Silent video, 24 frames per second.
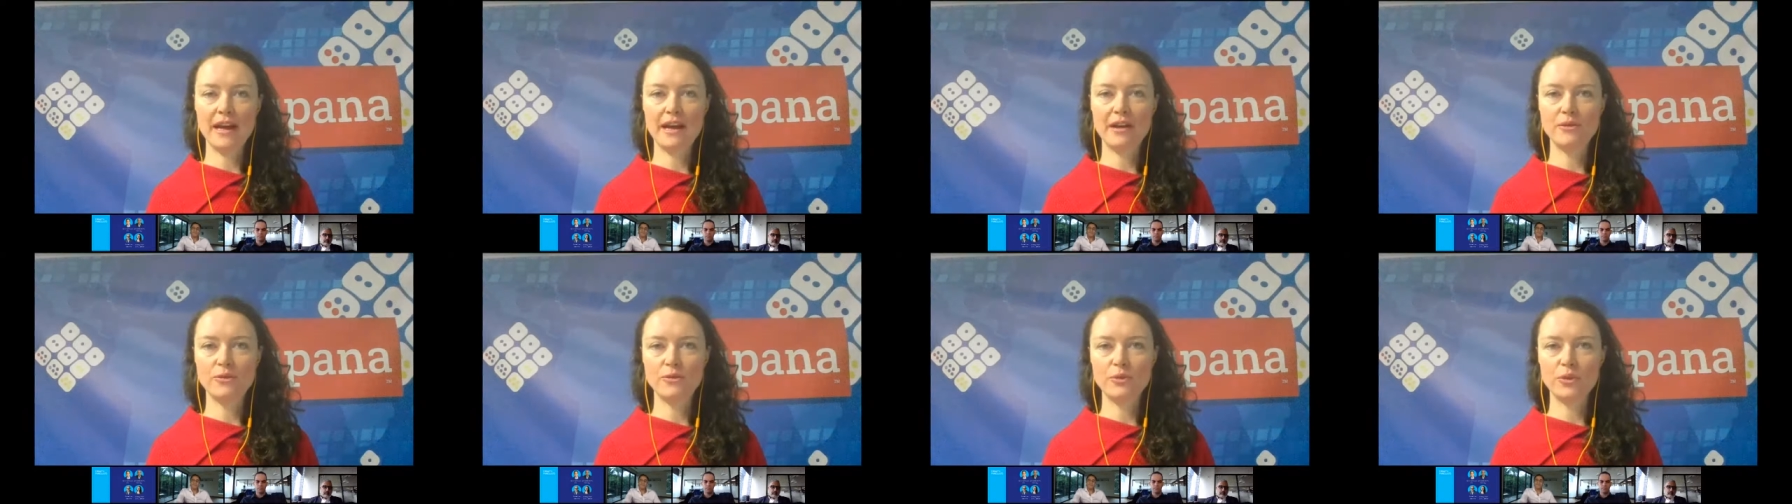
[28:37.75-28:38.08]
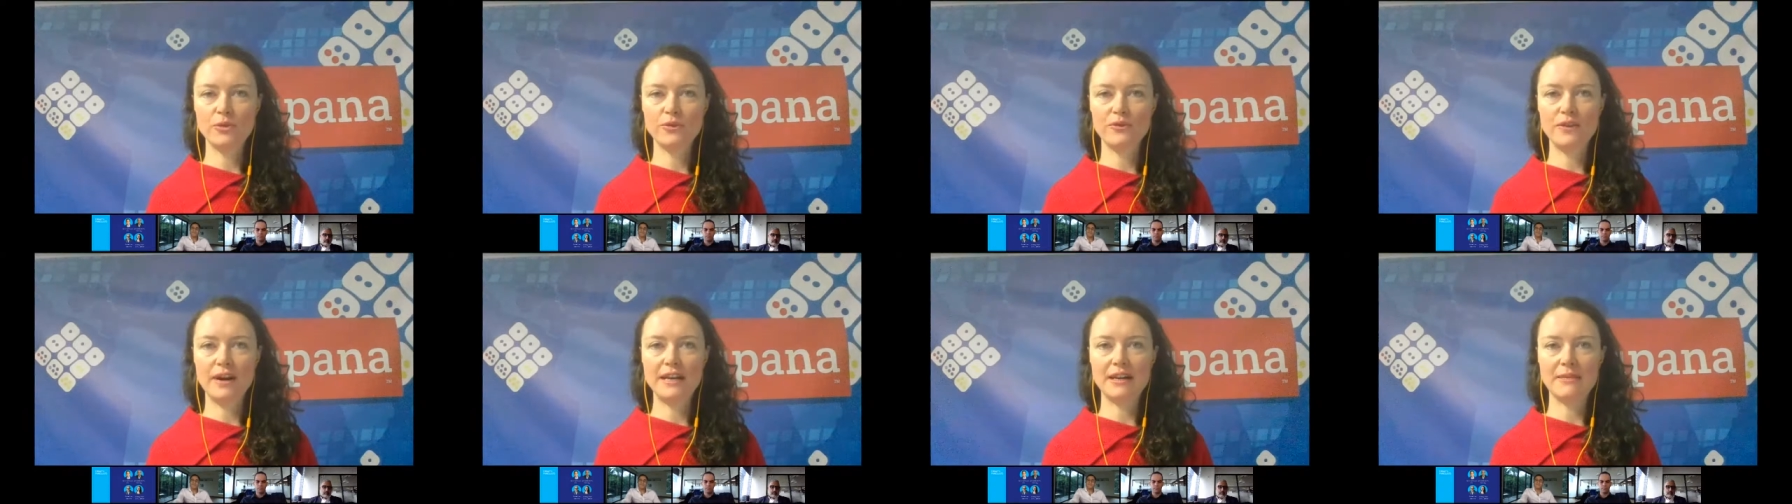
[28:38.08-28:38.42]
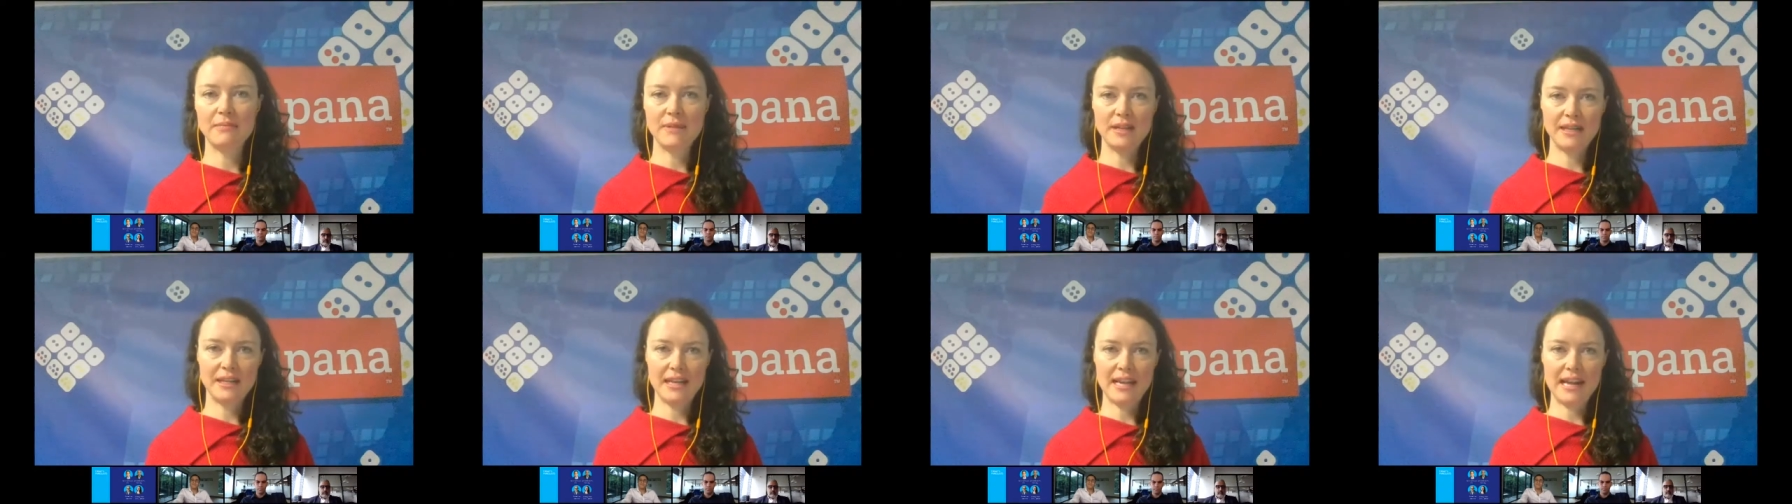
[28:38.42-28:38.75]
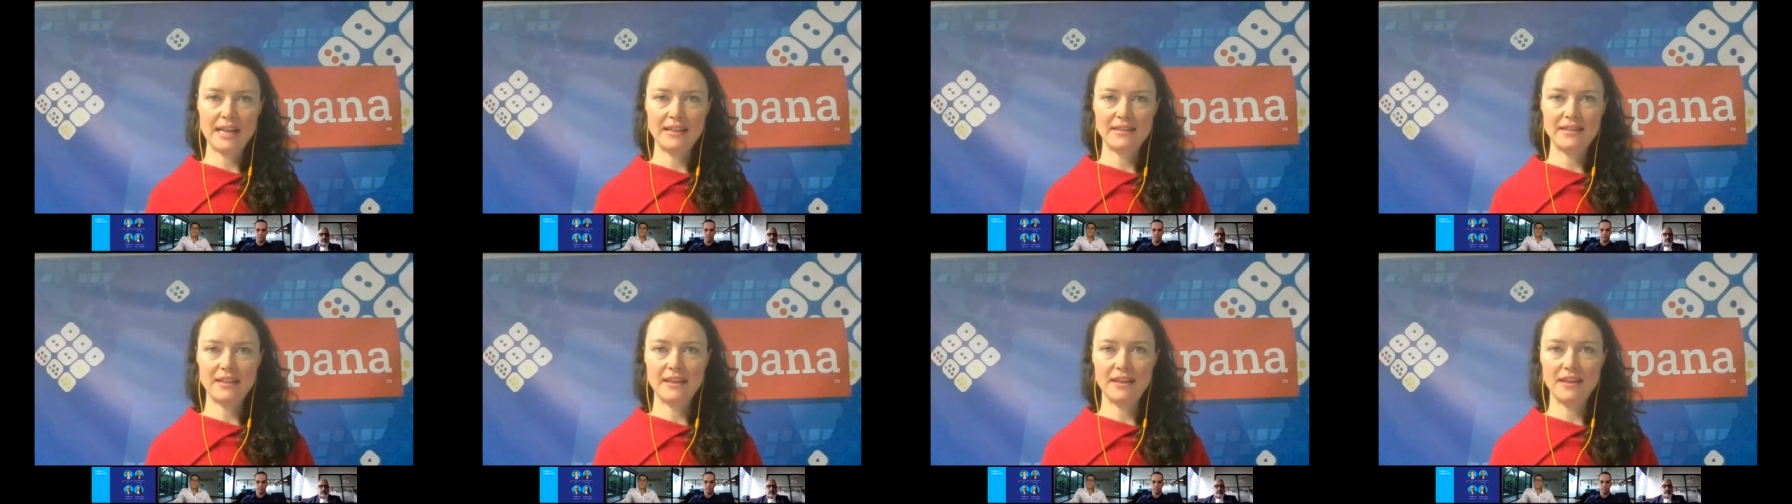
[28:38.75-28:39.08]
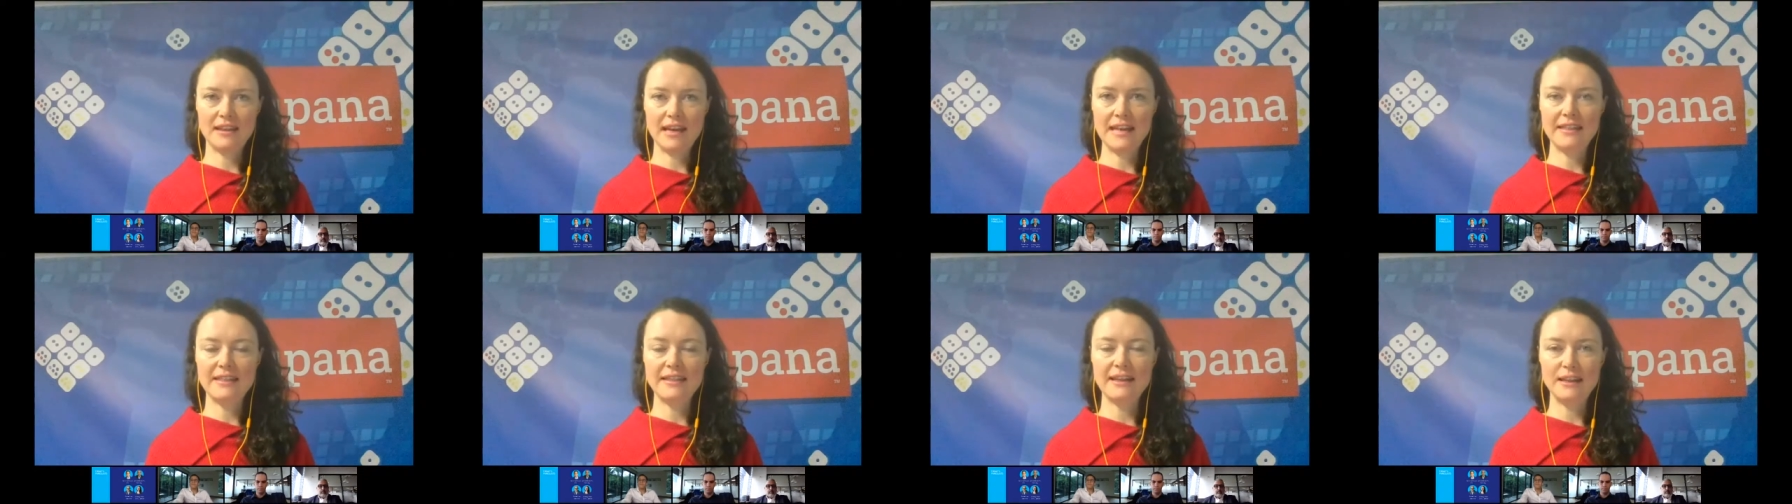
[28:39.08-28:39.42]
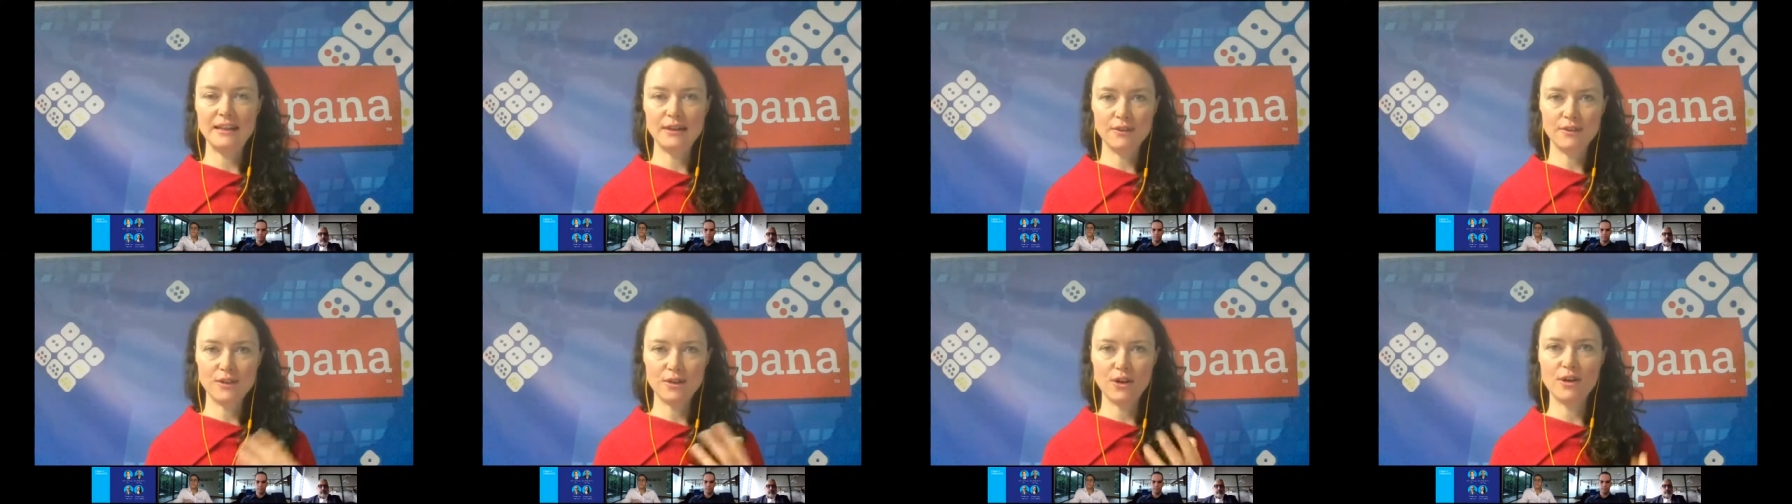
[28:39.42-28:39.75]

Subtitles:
and we'll find a minute at the end of the